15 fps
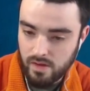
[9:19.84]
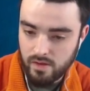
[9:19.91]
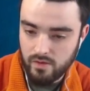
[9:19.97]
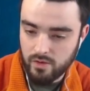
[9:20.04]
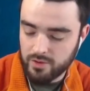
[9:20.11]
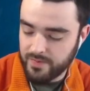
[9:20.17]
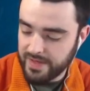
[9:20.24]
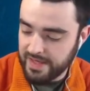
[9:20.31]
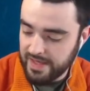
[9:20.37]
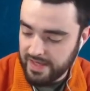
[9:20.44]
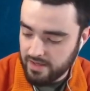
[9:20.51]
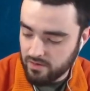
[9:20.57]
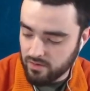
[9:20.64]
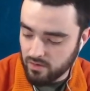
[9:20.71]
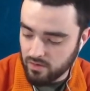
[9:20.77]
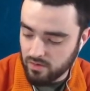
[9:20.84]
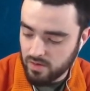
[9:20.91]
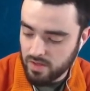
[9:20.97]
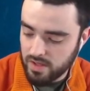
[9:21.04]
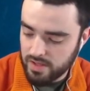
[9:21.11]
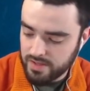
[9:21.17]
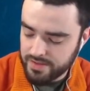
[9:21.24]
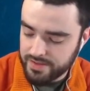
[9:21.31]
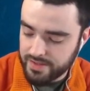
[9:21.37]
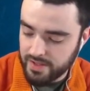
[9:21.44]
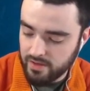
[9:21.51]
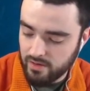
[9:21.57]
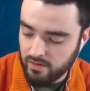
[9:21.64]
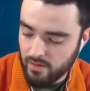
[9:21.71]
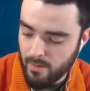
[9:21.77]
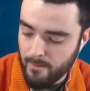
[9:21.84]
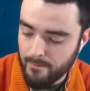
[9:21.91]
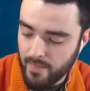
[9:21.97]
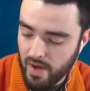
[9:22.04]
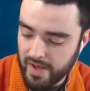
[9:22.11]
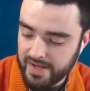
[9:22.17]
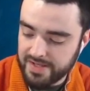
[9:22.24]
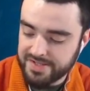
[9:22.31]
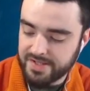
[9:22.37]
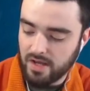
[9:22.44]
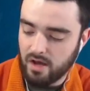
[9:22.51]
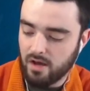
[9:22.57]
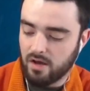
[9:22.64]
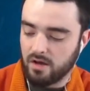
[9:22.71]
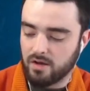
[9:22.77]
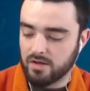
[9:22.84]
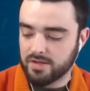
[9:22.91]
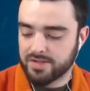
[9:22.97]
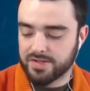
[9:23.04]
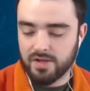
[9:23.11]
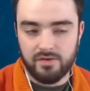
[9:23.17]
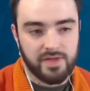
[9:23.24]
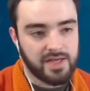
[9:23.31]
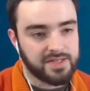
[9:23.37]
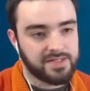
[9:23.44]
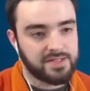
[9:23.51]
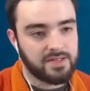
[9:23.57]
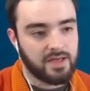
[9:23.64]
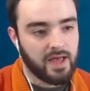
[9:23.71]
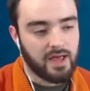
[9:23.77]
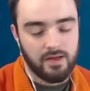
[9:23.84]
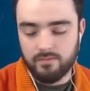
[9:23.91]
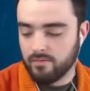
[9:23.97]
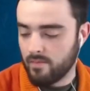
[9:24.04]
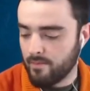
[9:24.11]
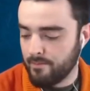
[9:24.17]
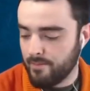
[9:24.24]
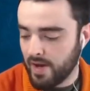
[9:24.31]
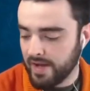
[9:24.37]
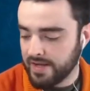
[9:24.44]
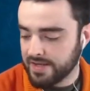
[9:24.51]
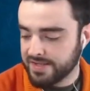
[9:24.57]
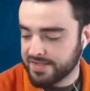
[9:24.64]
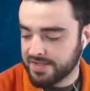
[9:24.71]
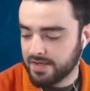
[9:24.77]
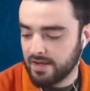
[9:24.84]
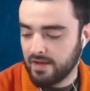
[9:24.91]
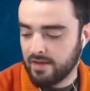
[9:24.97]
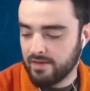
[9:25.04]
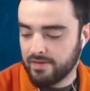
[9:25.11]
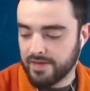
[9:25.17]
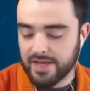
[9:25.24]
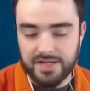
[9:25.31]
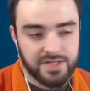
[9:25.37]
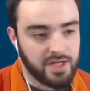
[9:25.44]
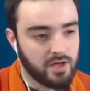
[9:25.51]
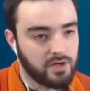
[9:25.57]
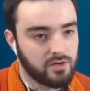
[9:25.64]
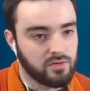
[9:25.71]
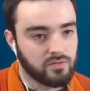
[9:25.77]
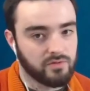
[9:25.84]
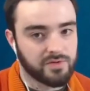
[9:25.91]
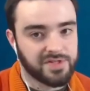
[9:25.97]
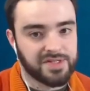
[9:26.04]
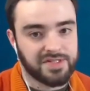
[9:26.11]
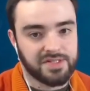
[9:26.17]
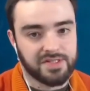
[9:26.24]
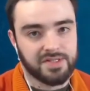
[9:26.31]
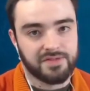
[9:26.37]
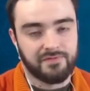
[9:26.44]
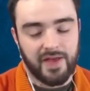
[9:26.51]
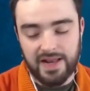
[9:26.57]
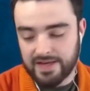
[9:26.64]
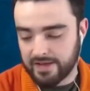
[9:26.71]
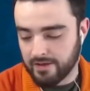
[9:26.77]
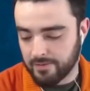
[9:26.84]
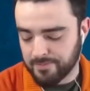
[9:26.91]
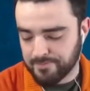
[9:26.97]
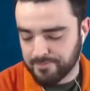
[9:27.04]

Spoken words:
would be equal to minus R. So that's minus the internal resistance value.